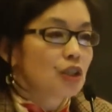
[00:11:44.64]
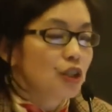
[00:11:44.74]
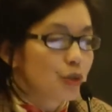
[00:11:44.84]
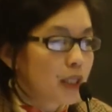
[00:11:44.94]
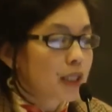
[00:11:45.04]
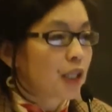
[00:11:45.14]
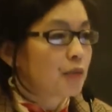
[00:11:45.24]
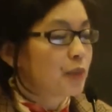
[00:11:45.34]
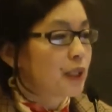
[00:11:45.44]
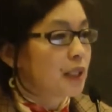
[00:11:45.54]
U.S.
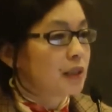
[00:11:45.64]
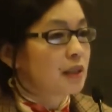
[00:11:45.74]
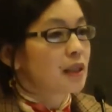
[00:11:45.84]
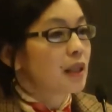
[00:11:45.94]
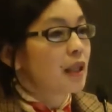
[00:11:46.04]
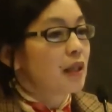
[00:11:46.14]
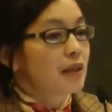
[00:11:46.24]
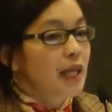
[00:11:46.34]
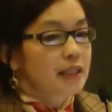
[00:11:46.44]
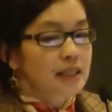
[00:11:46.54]
companies
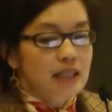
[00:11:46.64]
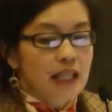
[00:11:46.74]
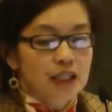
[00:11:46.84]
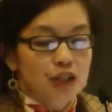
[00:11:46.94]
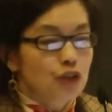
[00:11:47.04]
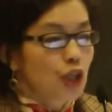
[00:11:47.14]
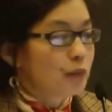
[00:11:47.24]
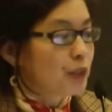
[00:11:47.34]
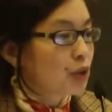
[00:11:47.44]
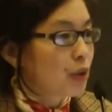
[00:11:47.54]
that decided to
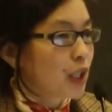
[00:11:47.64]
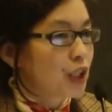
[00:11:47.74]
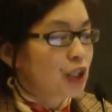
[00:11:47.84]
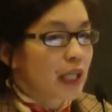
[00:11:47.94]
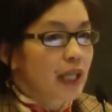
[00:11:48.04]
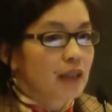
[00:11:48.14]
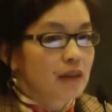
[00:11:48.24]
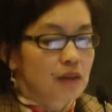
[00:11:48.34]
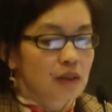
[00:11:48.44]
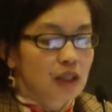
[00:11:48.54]
arbitrage
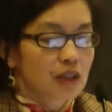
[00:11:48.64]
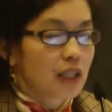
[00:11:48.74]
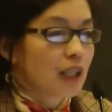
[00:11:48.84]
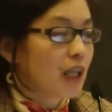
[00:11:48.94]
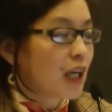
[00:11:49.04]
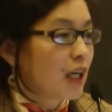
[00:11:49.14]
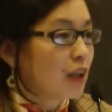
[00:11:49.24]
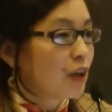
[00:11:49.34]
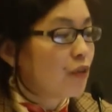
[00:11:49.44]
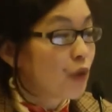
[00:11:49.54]
and
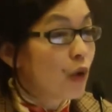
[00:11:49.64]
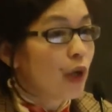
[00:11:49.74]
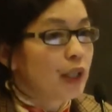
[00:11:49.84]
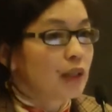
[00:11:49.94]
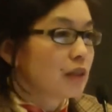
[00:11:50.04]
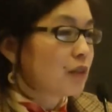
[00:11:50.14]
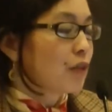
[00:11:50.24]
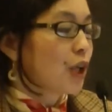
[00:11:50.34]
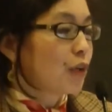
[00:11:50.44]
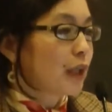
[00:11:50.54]
avoid
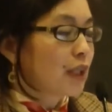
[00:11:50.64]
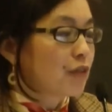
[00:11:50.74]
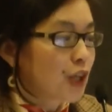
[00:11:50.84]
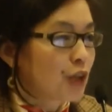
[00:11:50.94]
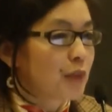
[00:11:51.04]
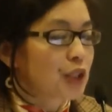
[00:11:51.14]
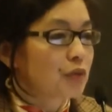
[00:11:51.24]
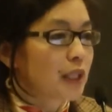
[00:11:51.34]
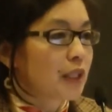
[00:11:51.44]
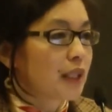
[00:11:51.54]
following
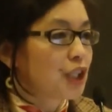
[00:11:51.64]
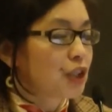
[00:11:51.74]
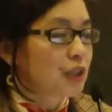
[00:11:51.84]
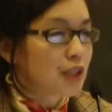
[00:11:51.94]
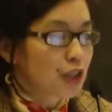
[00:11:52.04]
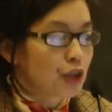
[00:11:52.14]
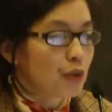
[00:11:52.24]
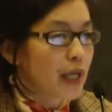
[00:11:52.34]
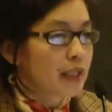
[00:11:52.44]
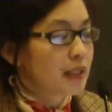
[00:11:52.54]
environmental regulations in the
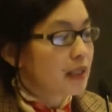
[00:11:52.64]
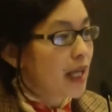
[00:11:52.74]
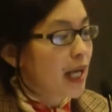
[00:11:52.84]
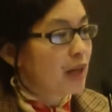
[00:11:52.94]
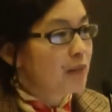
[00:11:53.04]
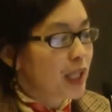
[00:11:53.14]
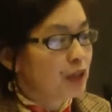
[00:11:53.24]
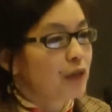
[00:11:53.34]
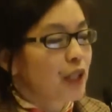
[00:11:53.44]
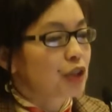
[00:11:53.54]
U.S. and
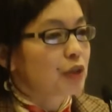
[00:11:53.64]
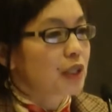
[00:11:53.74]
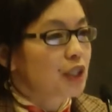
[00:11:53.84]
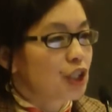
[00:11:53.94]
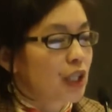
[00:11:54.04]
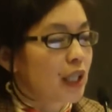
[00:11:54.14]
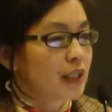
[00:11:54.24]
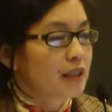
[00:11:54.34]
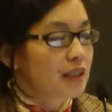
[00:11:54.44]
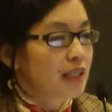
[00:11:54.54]
manufacturing in
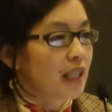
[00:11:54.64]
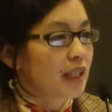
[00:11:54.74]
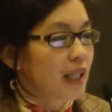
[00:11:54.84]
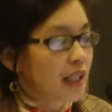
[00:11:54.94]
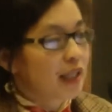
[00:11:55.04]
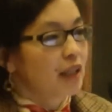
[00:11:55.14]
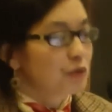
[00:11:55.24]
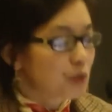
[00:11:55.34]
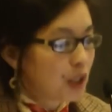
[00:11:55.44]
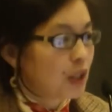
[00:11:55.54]
China instead, and
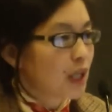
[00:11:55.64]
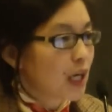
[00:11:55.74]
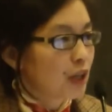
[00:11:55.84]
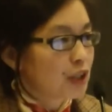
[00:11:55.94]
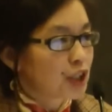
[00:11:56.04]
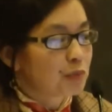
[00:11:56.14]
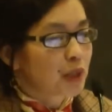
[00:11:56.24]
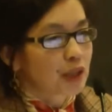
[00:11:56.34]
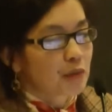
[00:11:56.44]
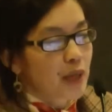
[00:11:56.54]
then
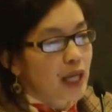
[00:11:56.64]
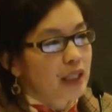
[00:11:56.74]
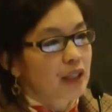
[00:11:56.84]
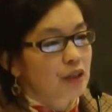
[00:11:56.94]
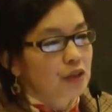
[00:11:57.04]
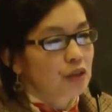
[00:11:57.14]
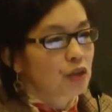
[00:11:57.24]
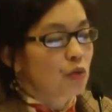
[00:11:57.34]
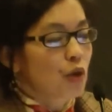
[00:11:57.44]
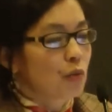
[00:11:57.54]
shipping them back here
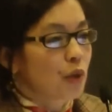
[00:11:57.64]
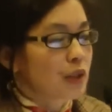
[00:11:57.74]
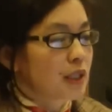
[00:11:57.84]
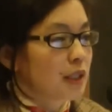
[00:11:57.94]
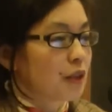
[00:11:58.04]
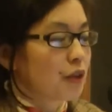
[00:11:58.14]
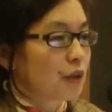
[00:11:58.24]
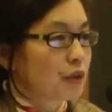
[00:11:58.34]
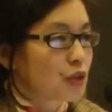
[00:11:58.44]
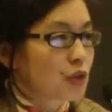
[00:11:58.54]
to Walmarts and
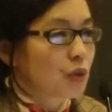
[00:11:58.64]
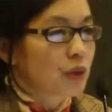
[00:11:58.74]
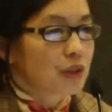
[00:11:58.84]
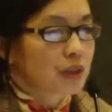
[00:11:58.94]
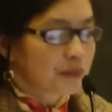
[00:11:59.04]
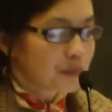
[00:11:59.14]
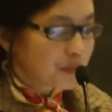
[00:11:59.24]
other stores.